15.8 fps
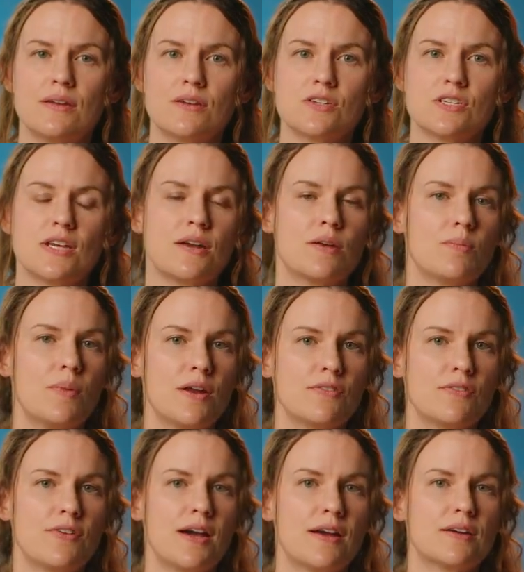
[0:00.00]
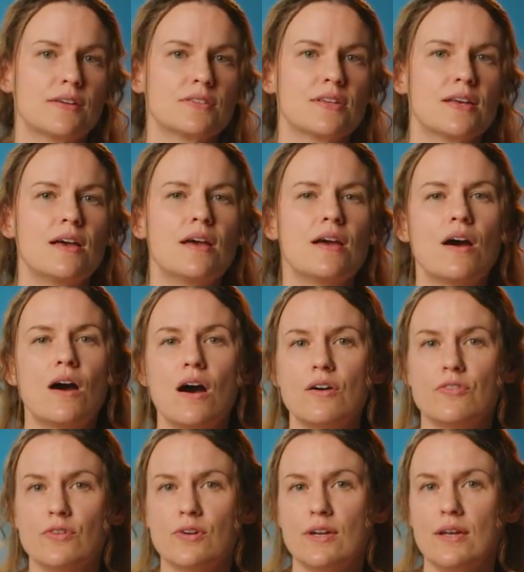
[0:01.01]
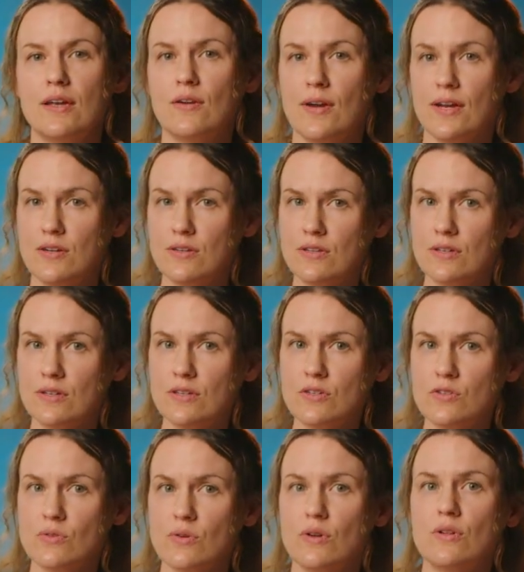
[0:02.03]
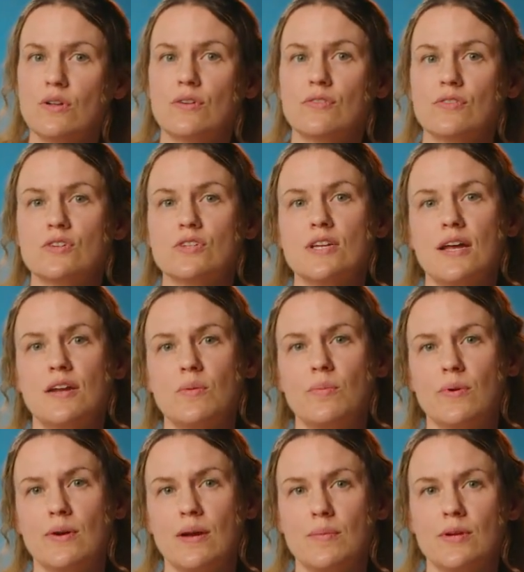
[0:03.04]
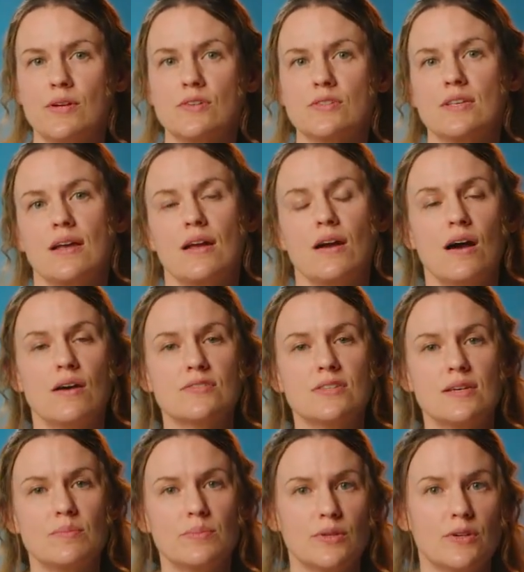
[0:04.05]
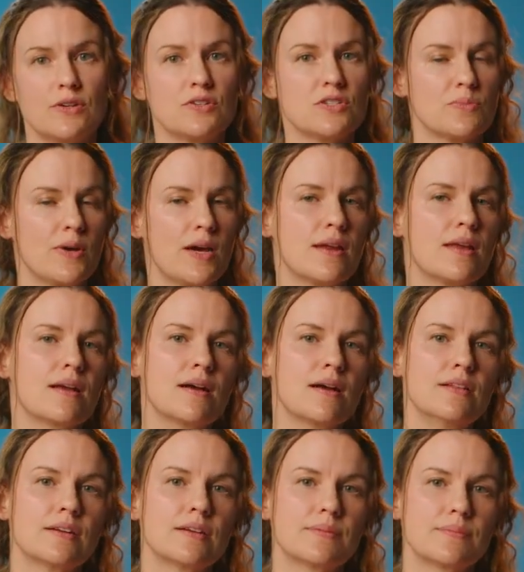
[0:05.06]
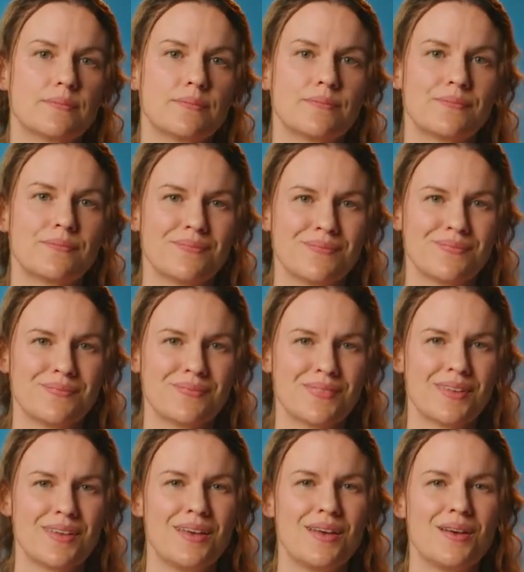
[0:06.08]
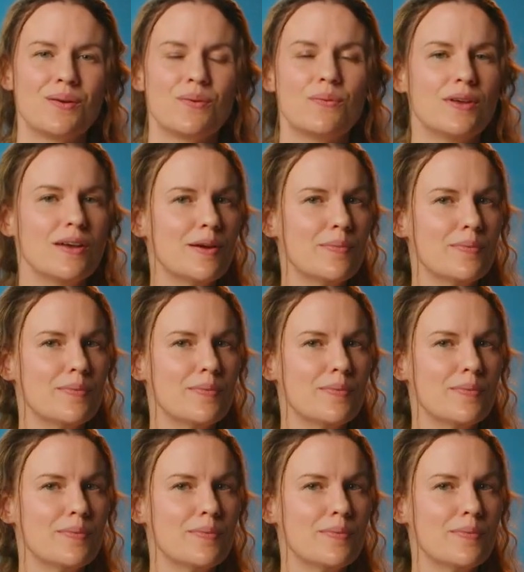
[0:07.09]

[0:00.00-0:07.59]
inner shadow modifiers, offering granular control over shadow parameters like offset, blur, spread, and color. We Are